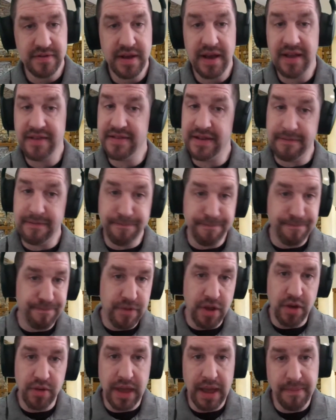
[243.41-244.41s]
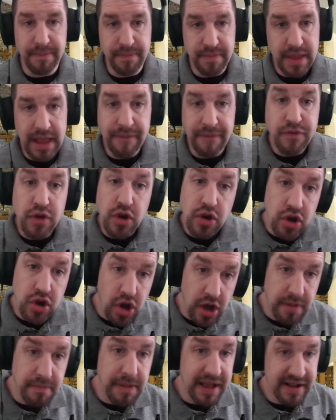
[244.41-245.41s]
I said, okay, if you're
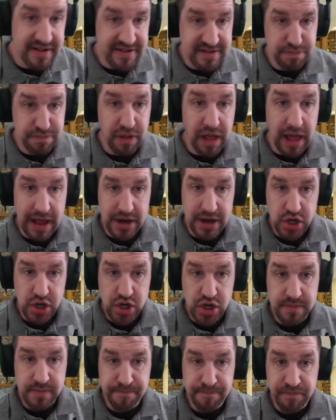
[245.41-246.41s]
going to make a splash,